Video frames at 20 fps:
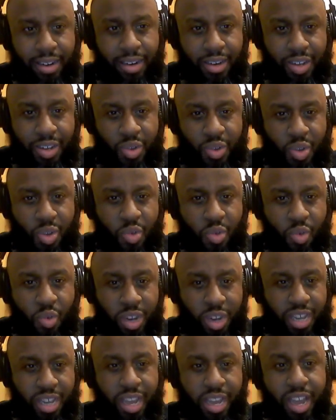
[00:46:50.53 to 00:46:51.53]
You
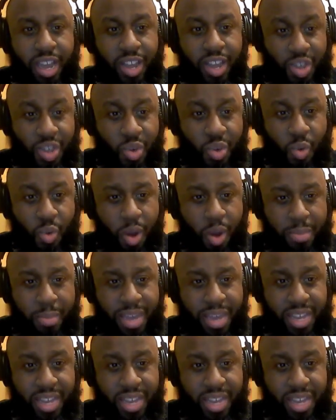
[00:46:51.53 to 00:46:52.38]
want me